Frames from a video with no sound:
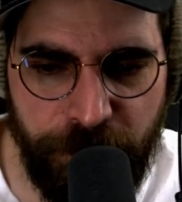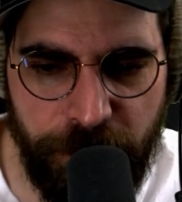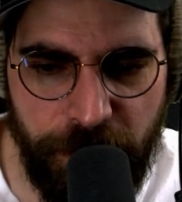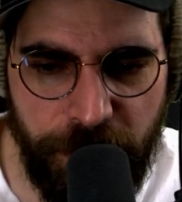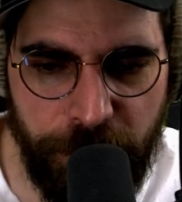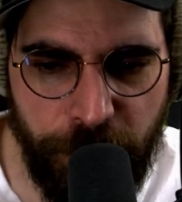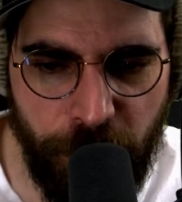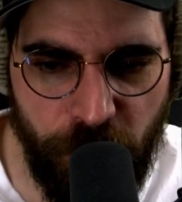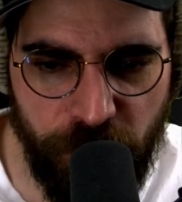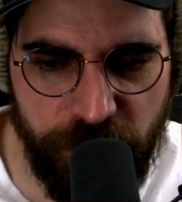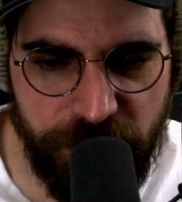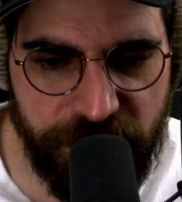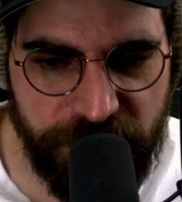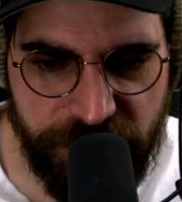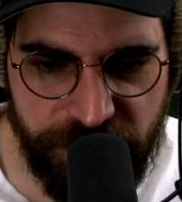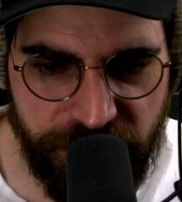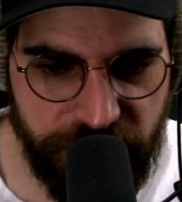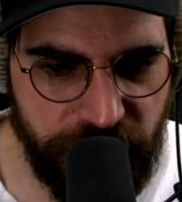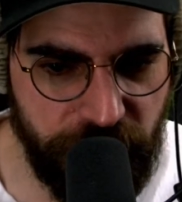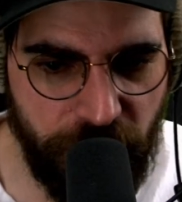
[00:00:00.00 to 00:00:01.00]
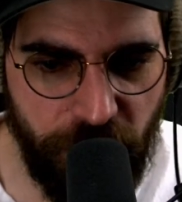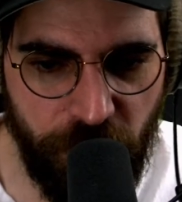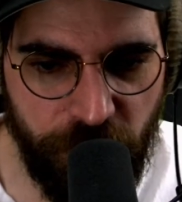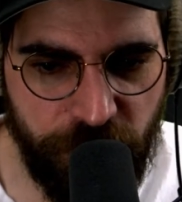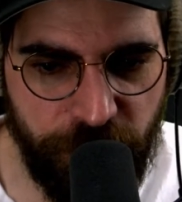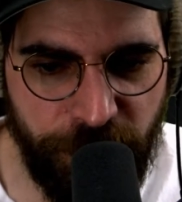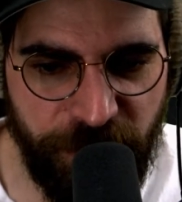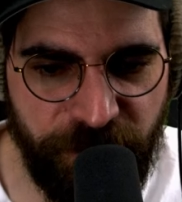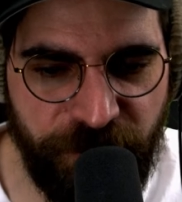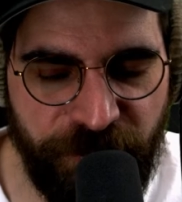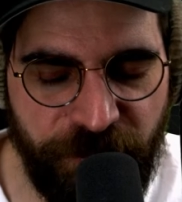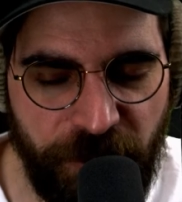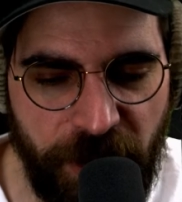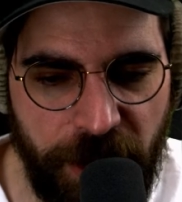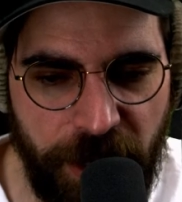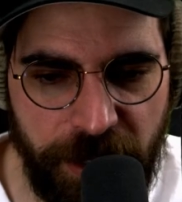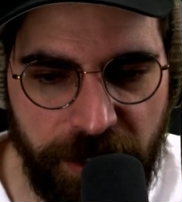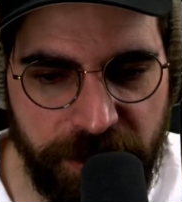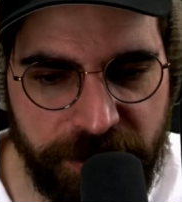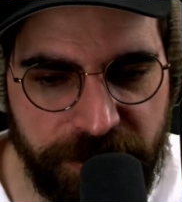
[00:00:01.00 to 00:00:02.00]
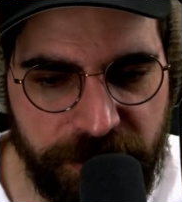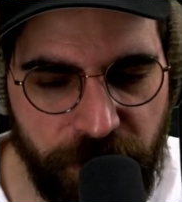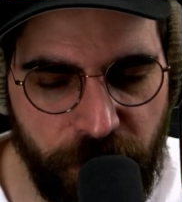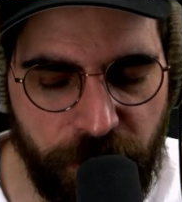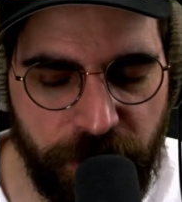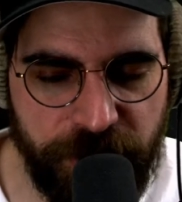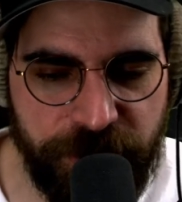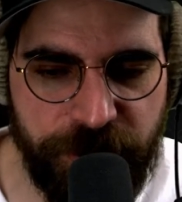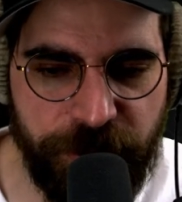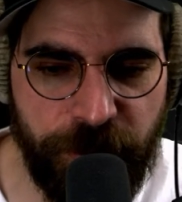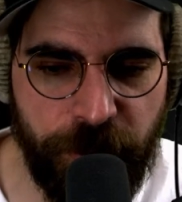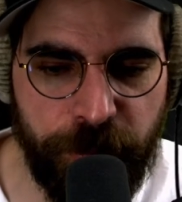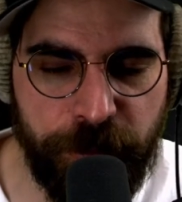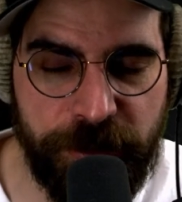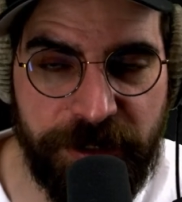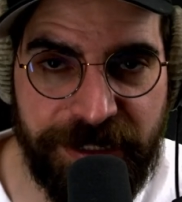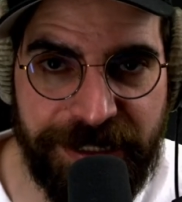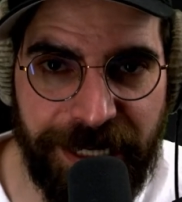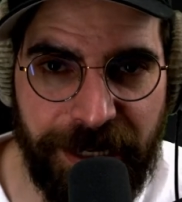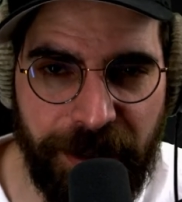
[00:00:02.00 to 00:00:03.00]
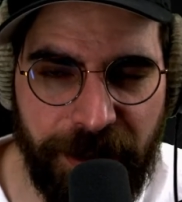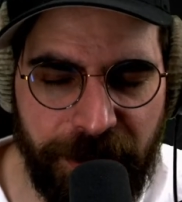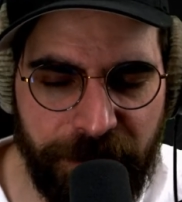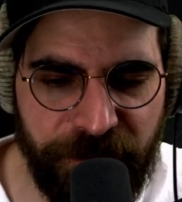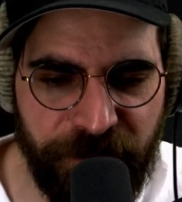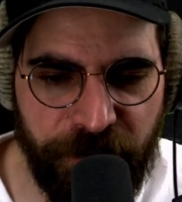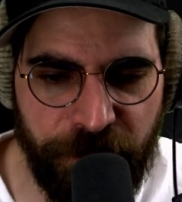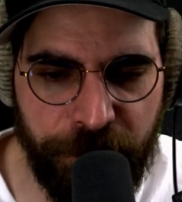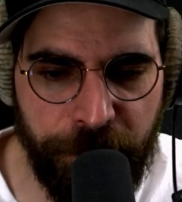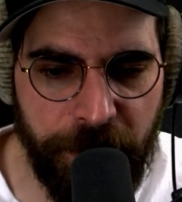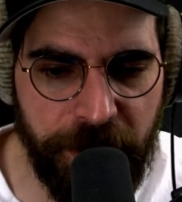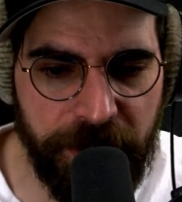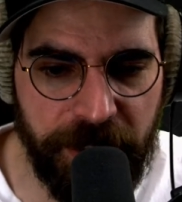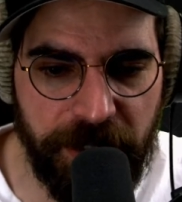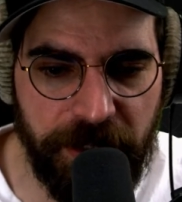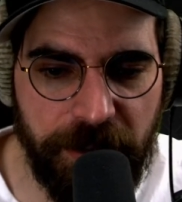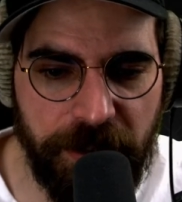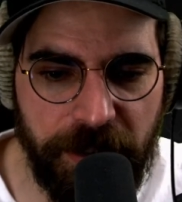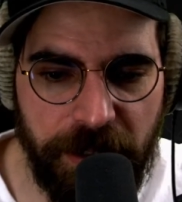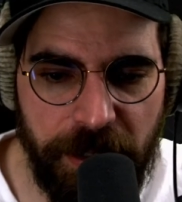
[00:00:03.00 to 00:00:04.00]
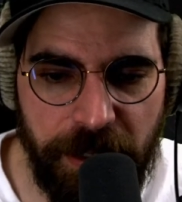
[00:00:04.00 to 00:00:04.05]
Mods ought to be fine as long as you don't sell them for money.